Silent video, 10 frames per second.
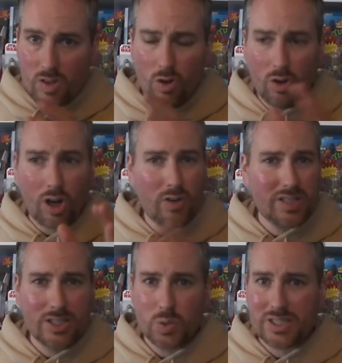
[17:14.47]
or
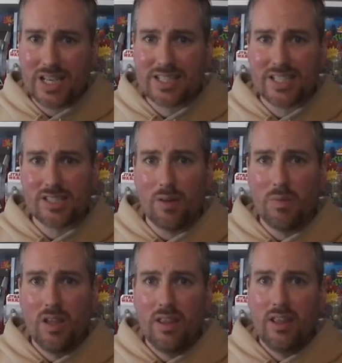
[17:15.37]
goes into a tier
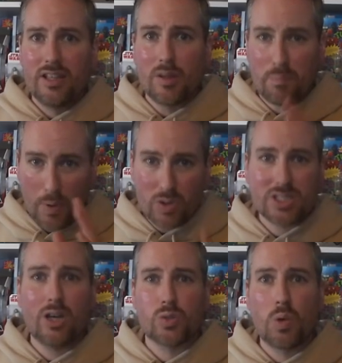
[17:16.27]
system, the boot
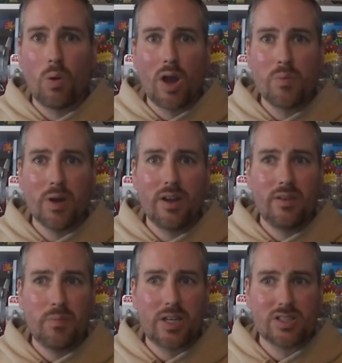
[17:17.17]
sales will open
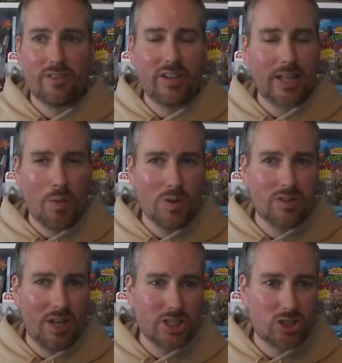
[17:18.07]
because I think they were
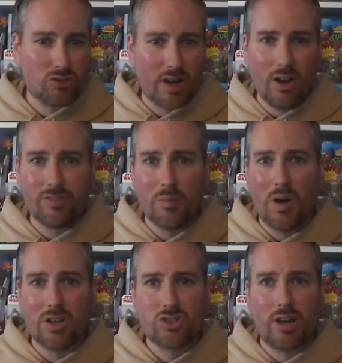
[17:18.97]
like straight off the
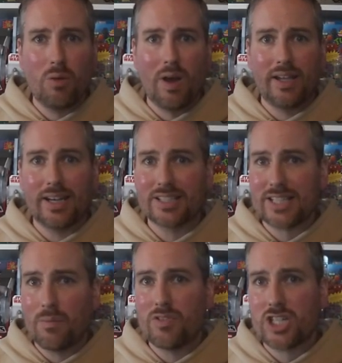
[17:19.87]
mark straight away. And the
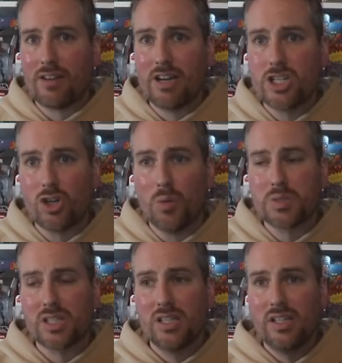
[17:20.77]
same with charity
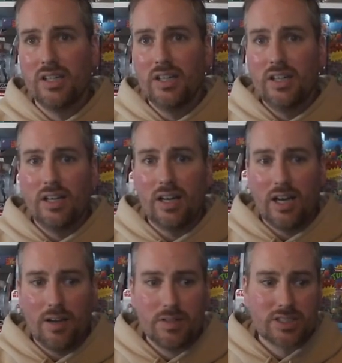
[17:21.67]
shops.
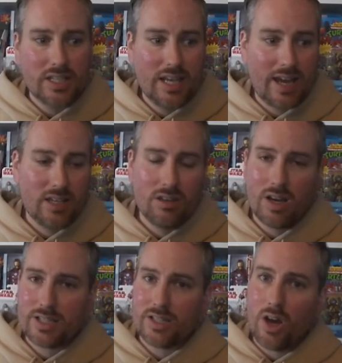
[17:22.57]
You
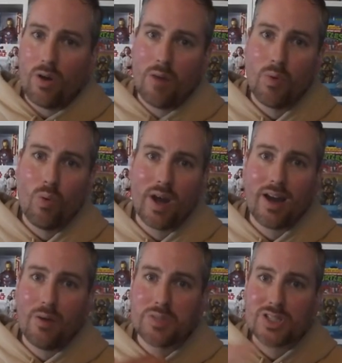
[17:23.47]
guys know
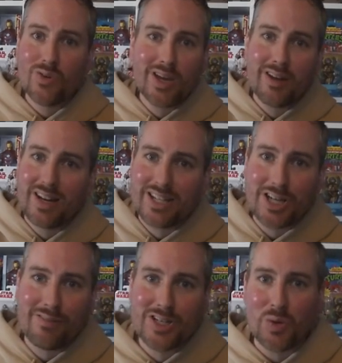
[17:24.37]
I'm still looking at the
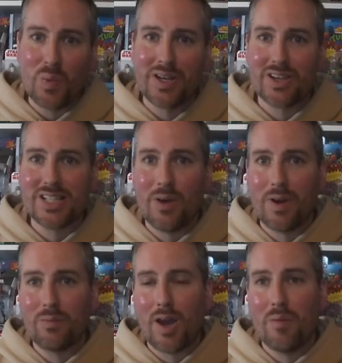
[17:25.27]
charity shop windows now
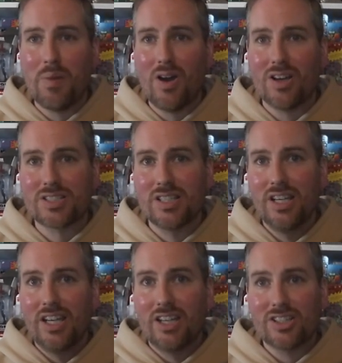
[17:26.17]
when I'm going past,
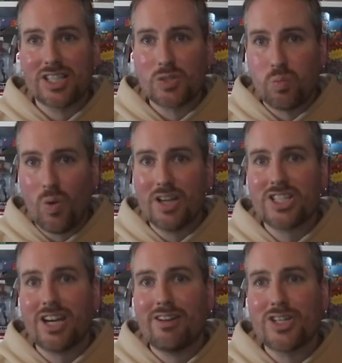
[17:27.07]
because there's one
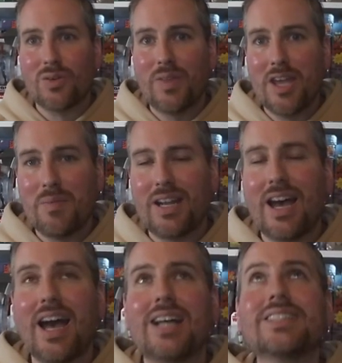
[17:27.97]
charity shop near me
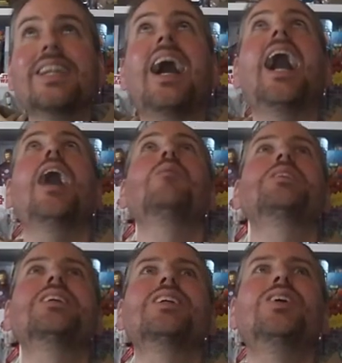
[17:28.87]
that has an
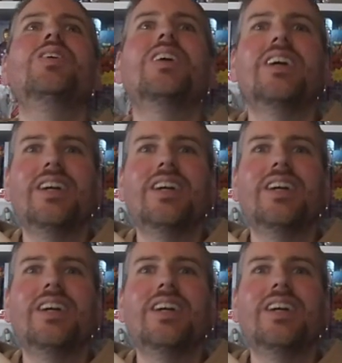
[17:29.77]
absolute